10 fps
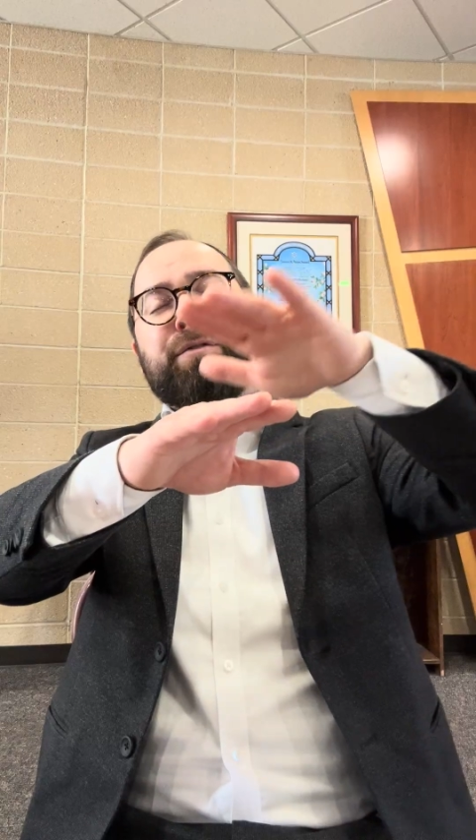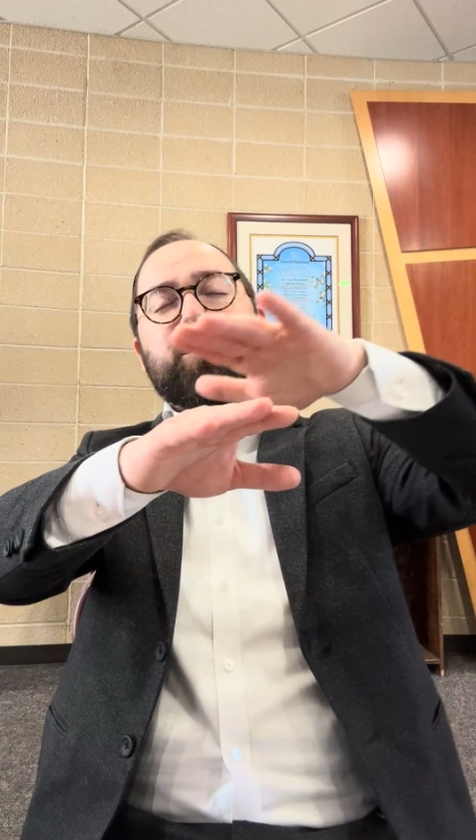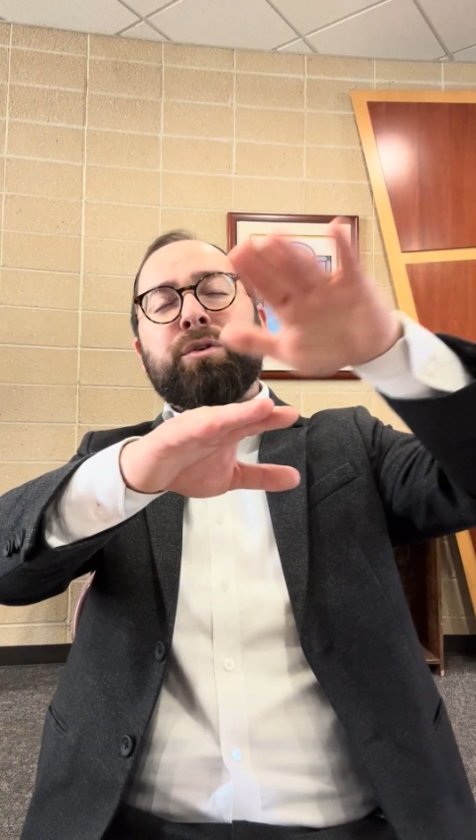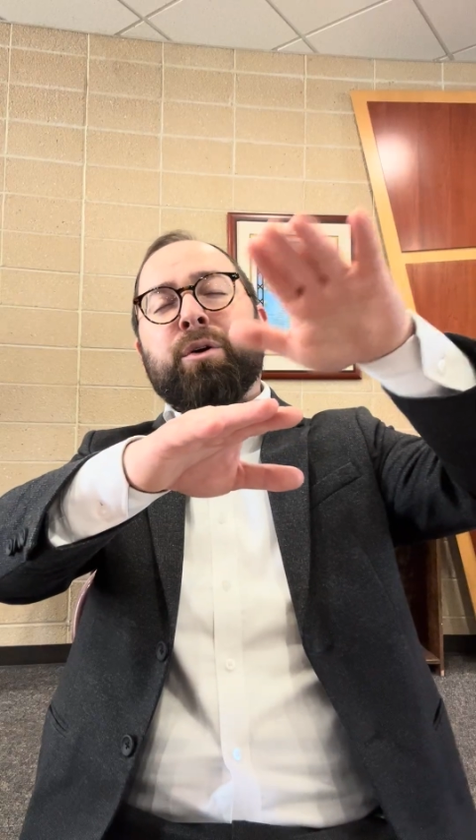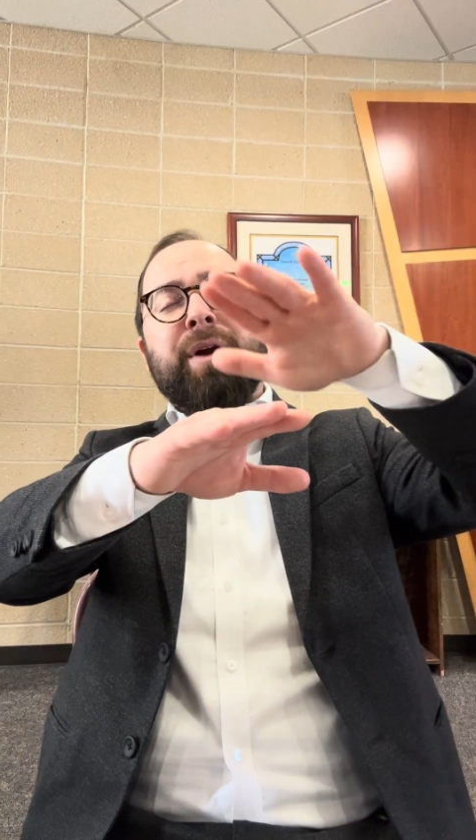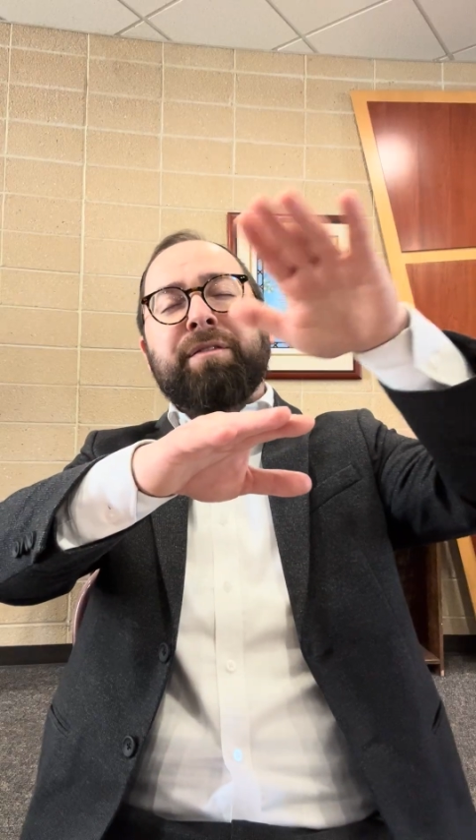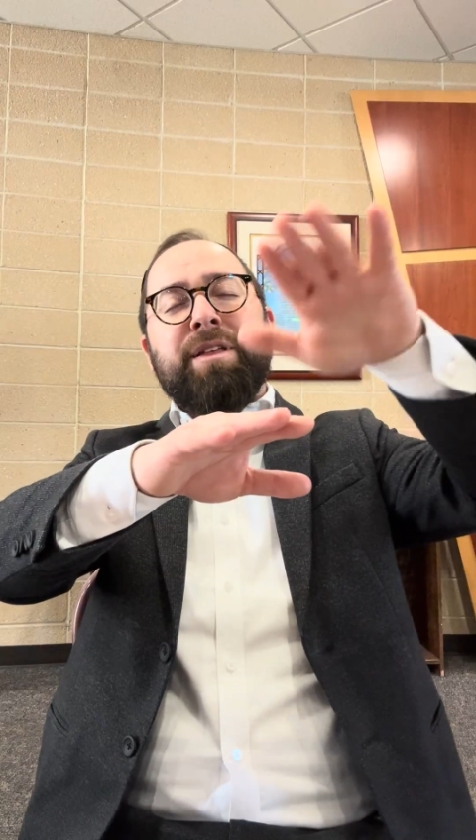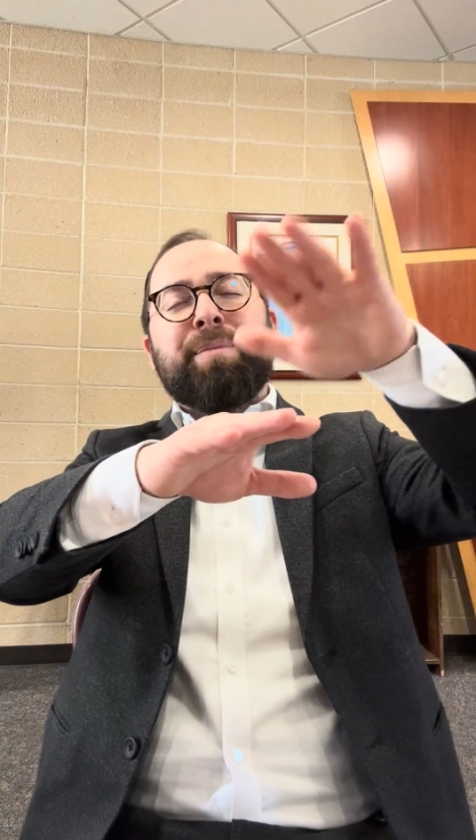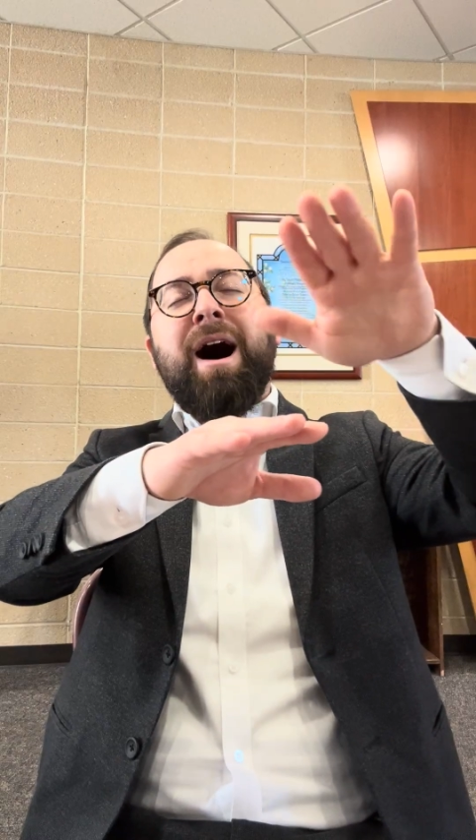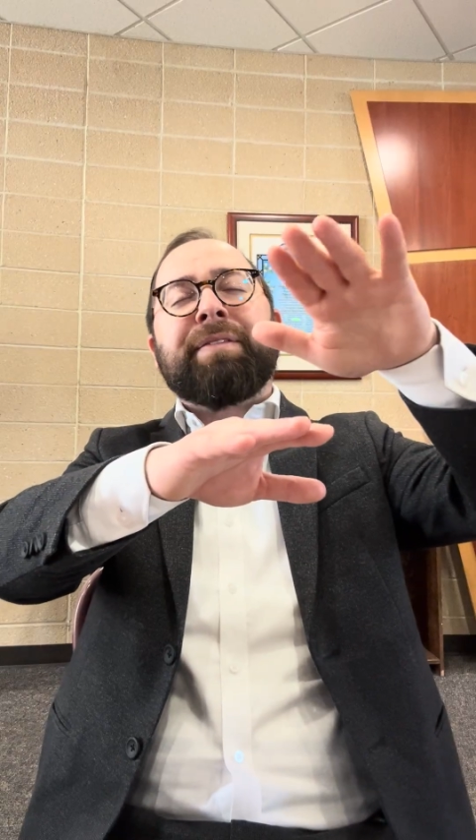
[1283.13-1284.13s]
food or whatever the
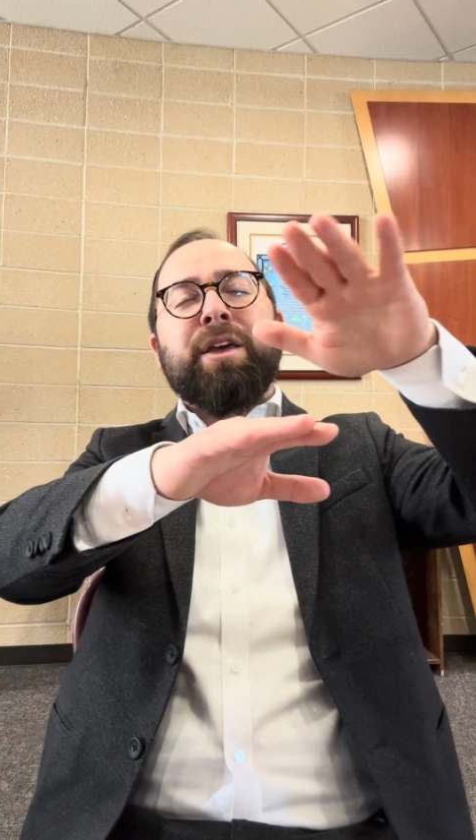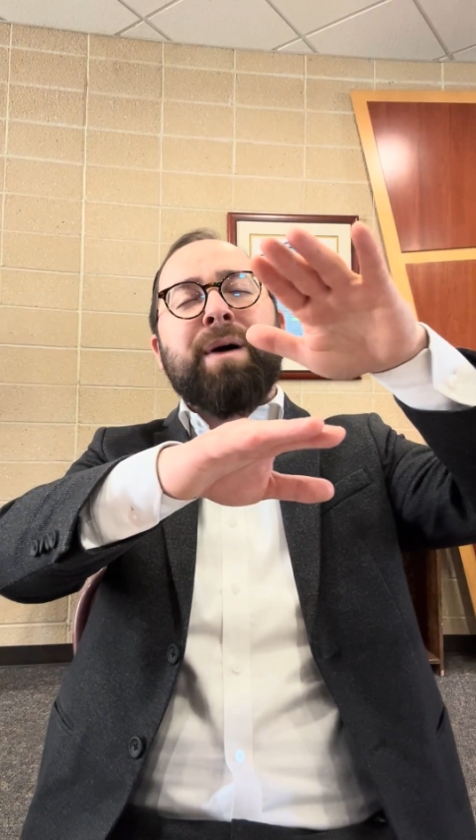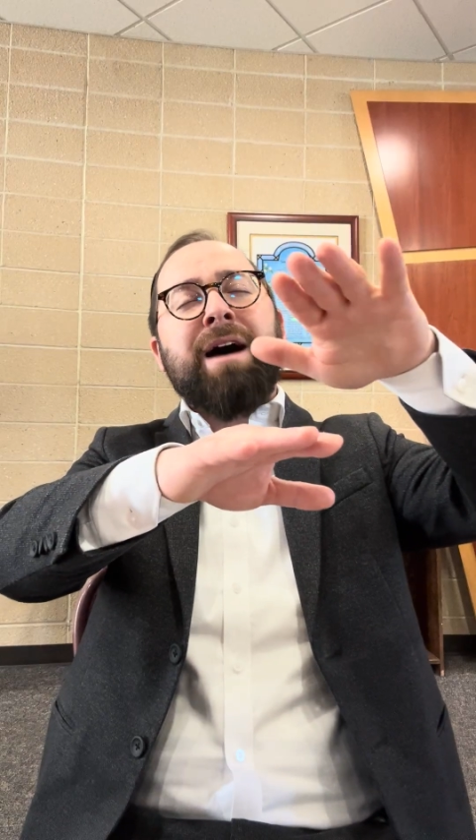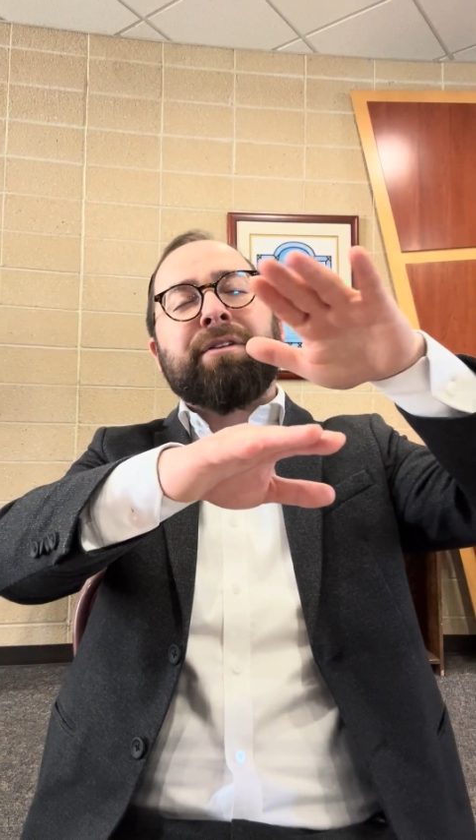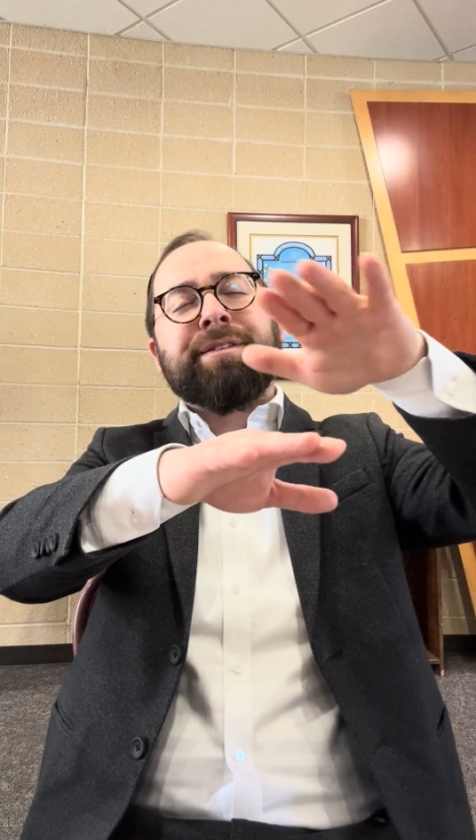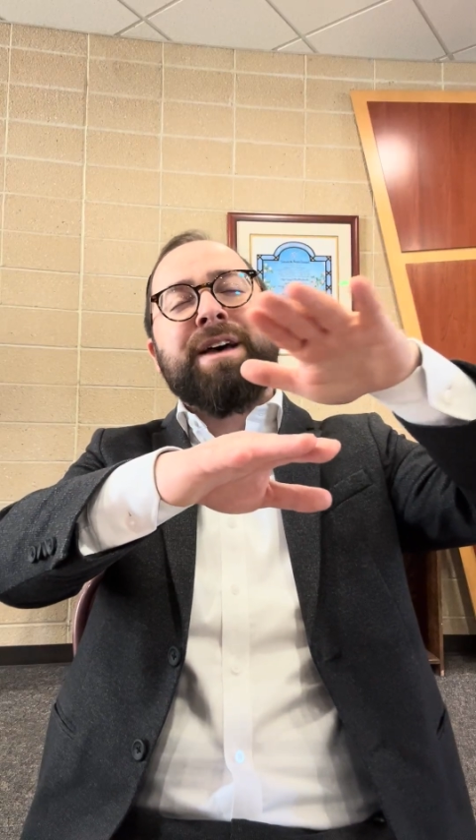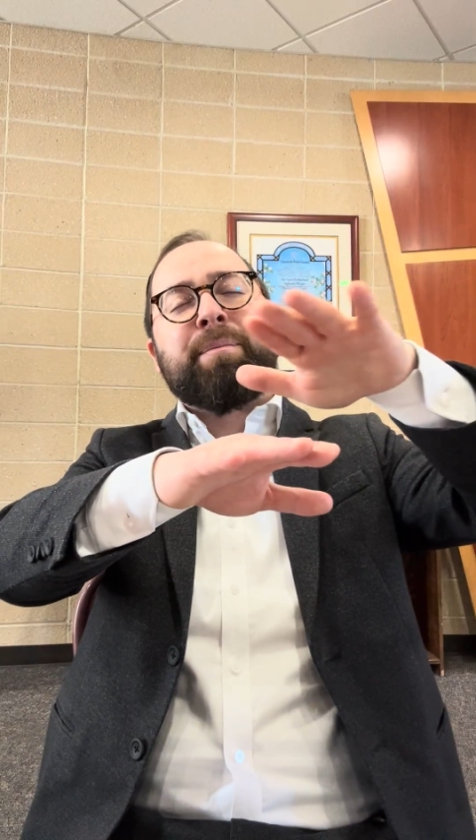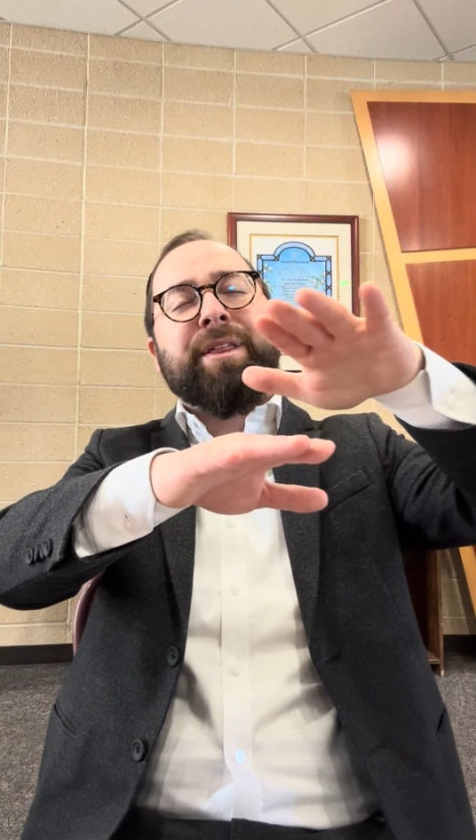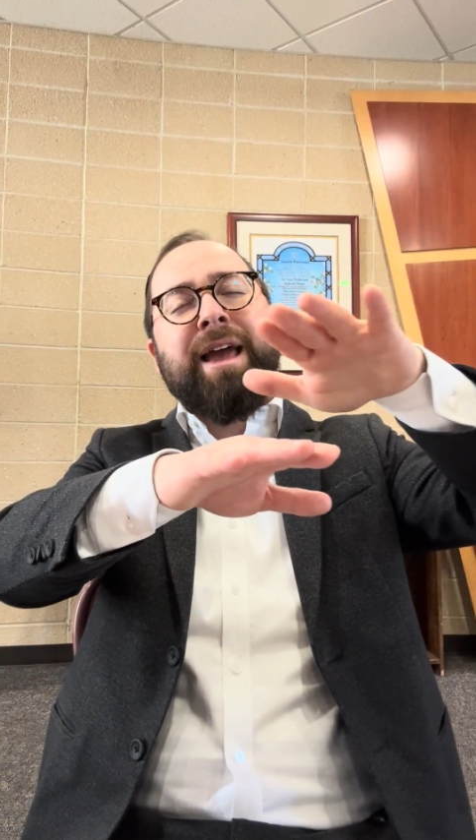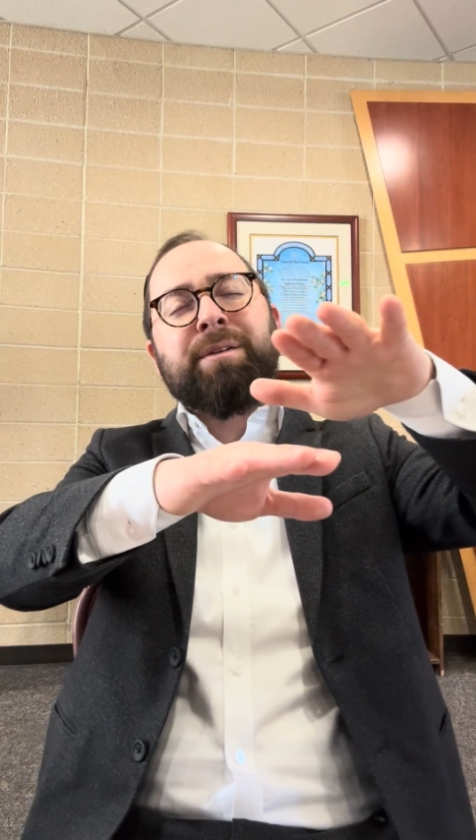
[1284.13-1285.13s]
pot that you have on top
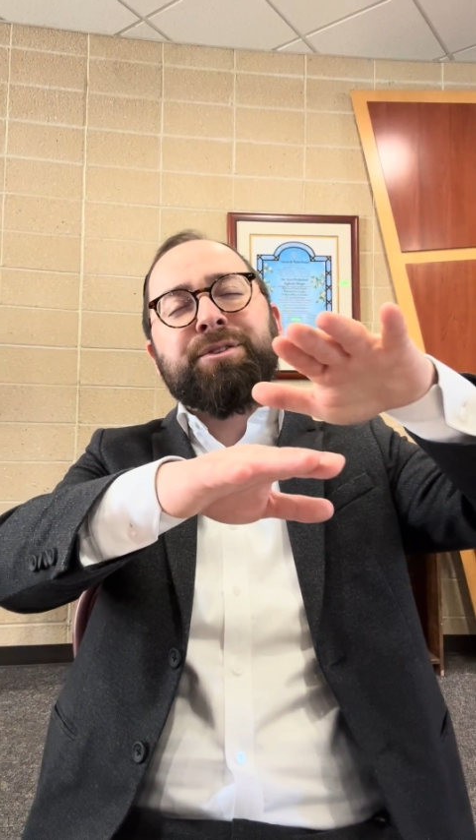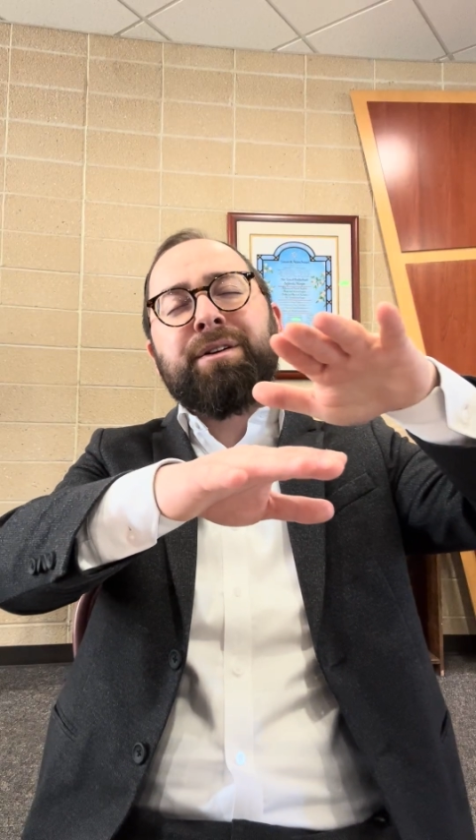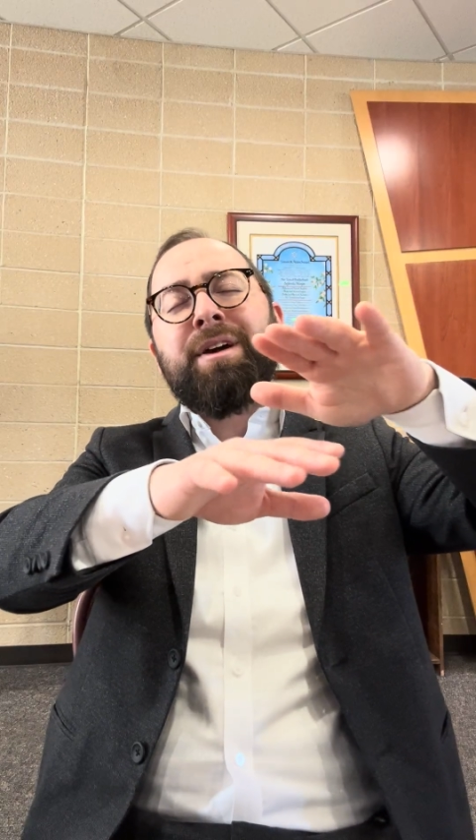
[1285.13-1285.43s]
of the counter.